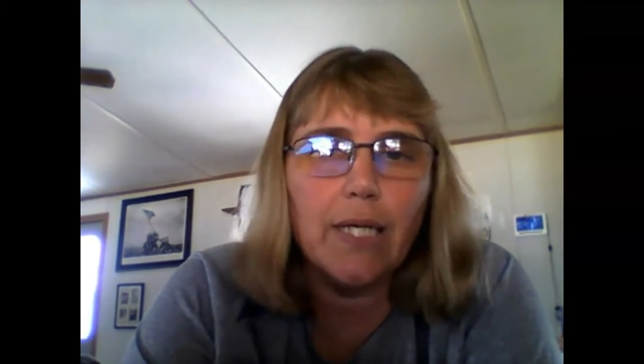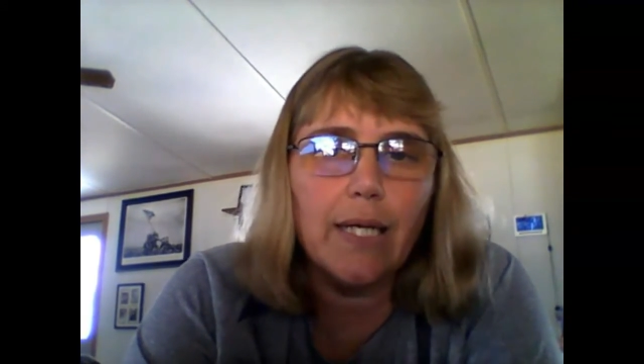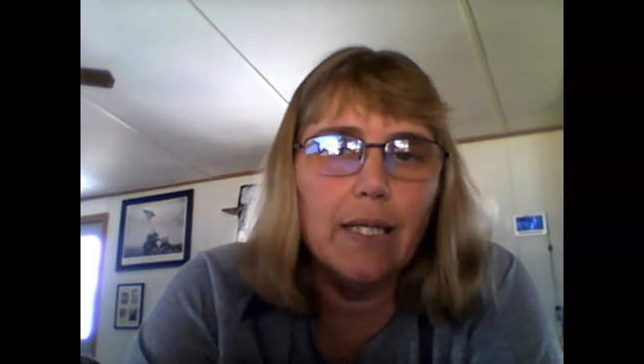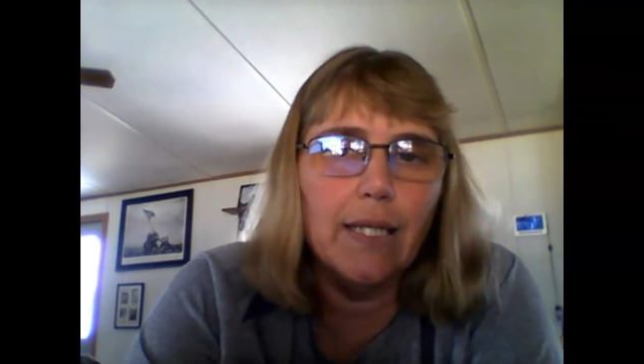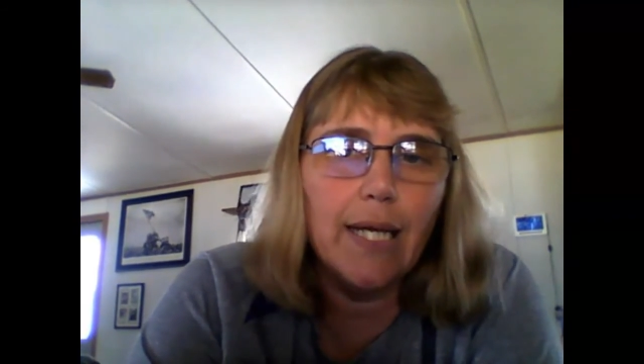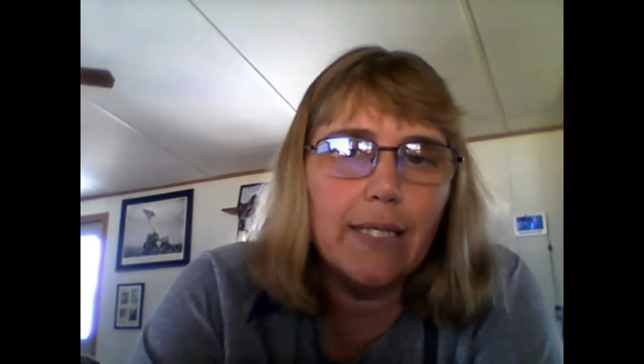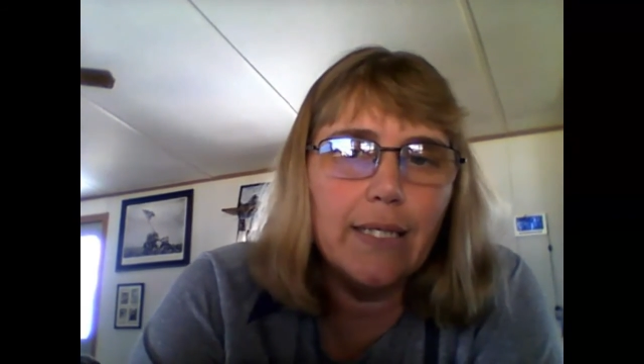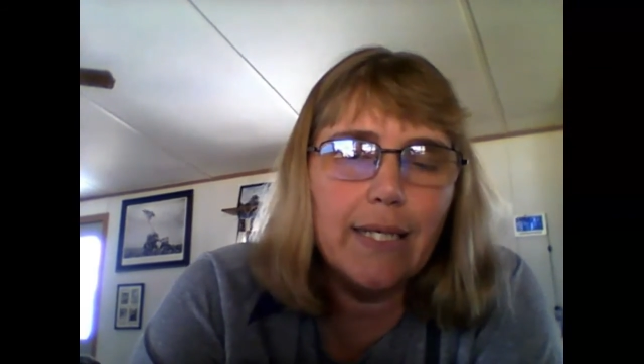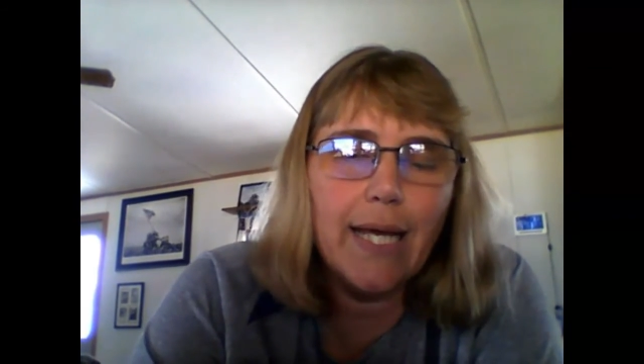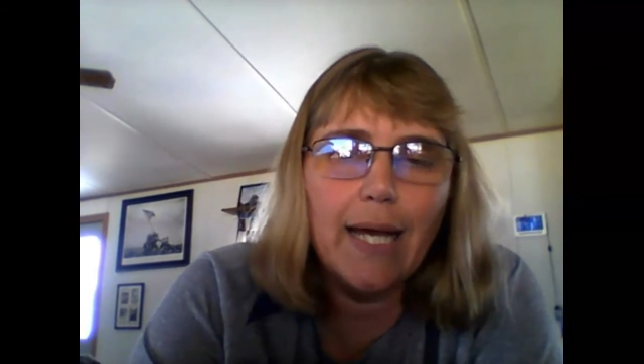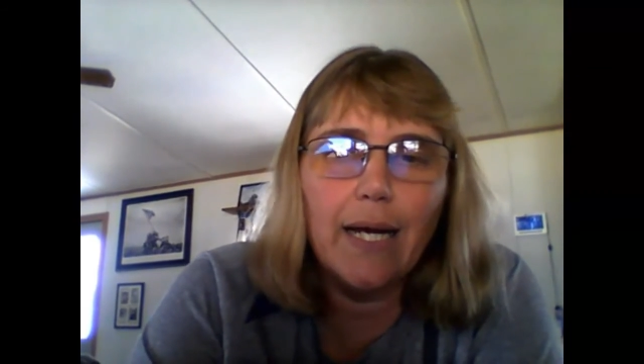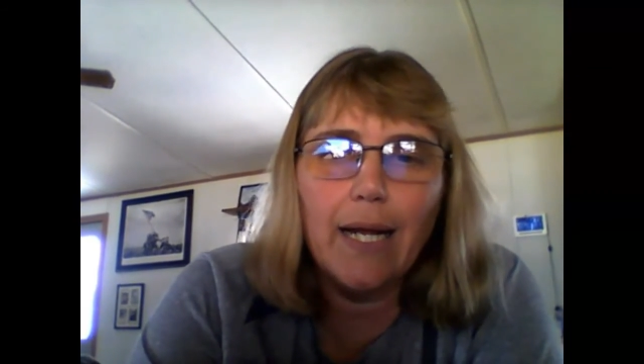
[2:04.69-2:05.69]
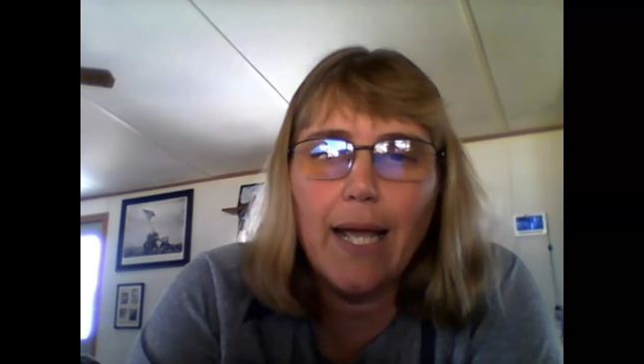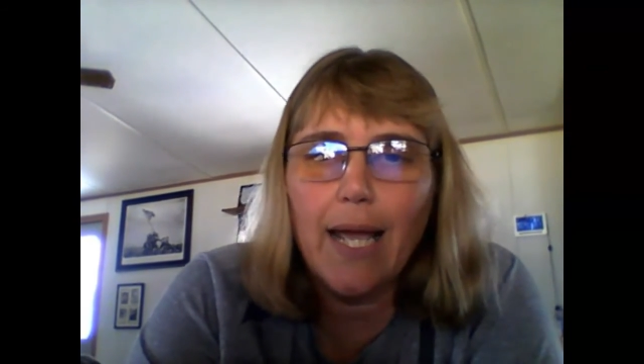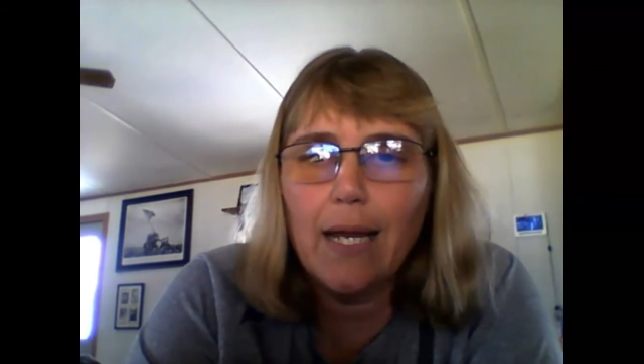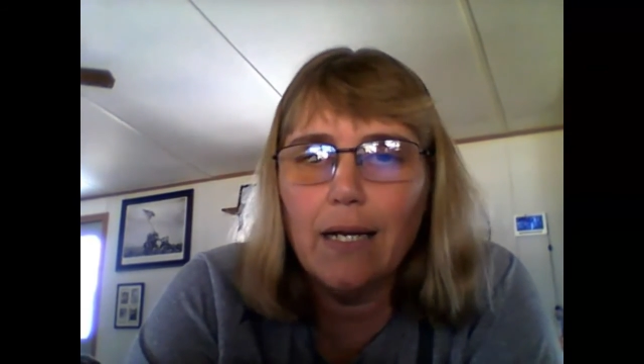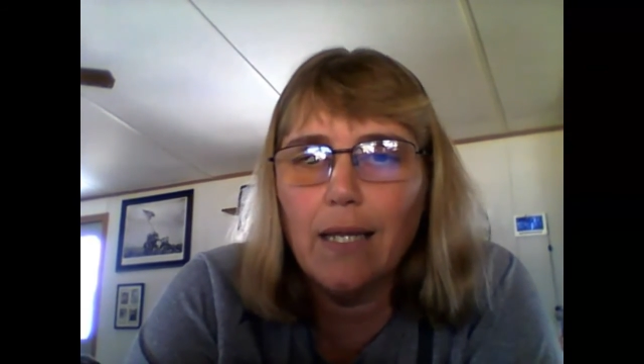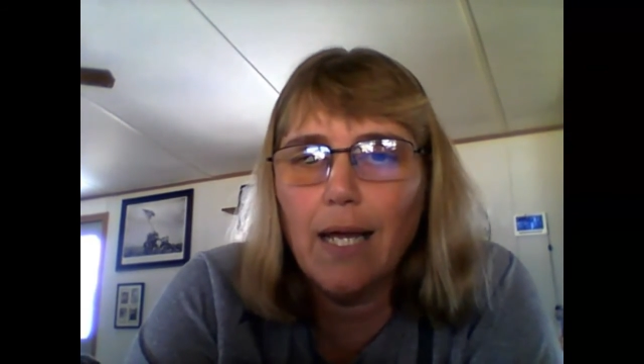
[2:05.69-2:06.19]
I collected data, I
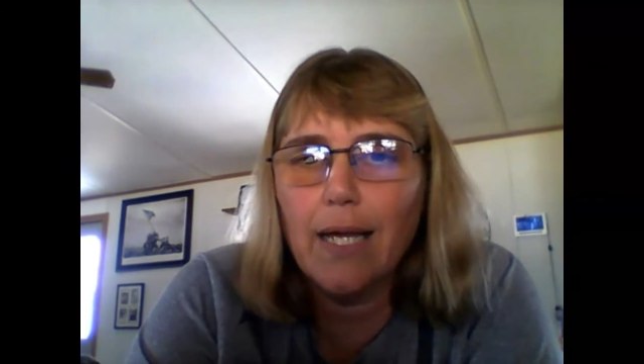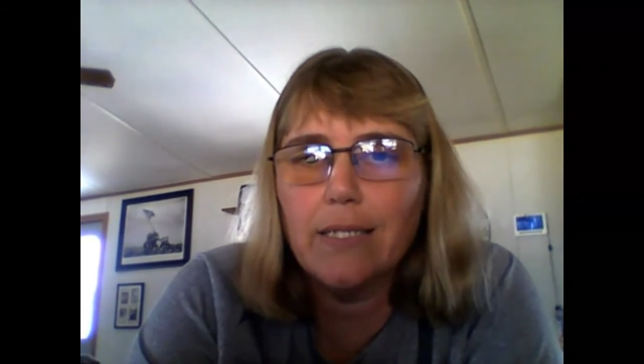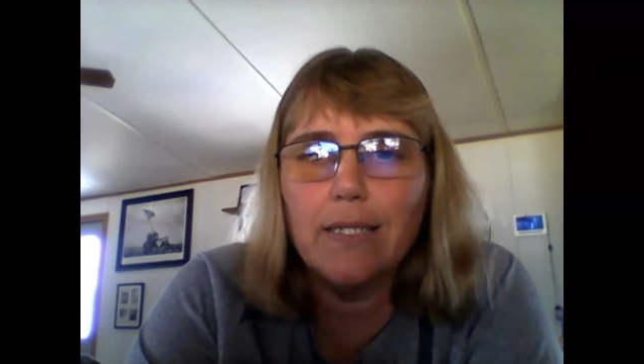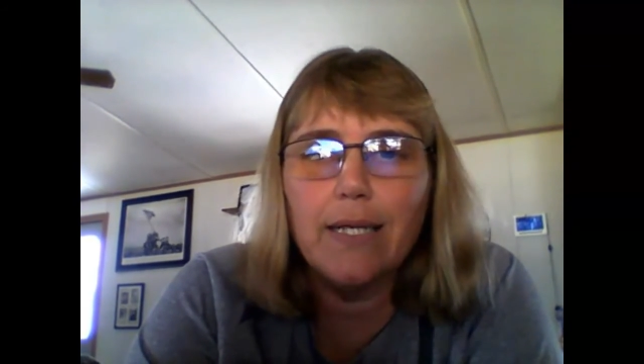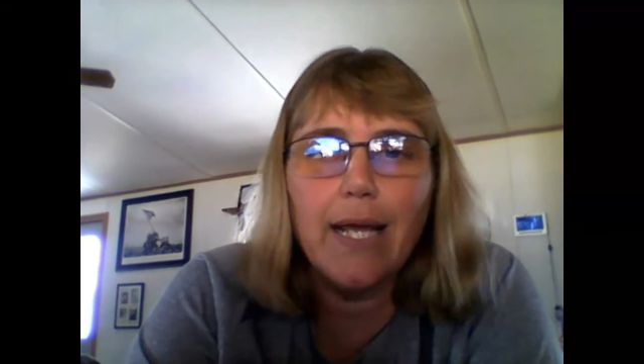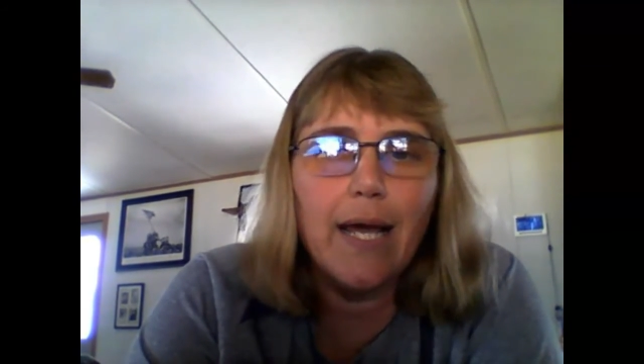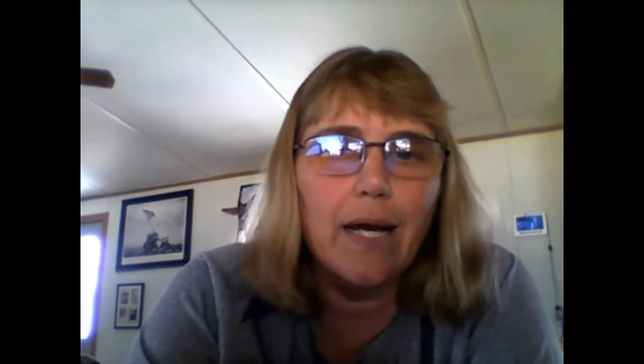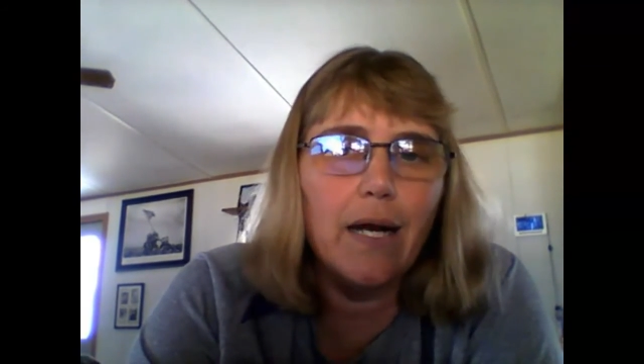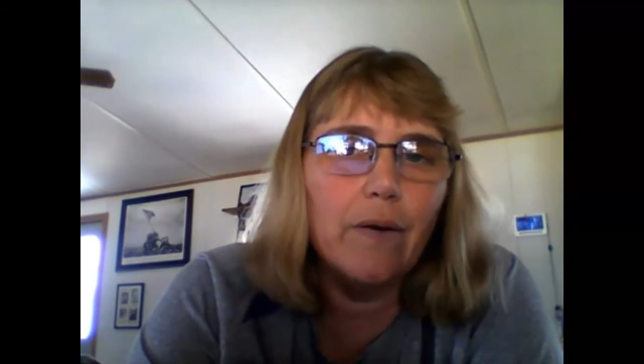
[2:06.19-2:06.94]
analyzed the data,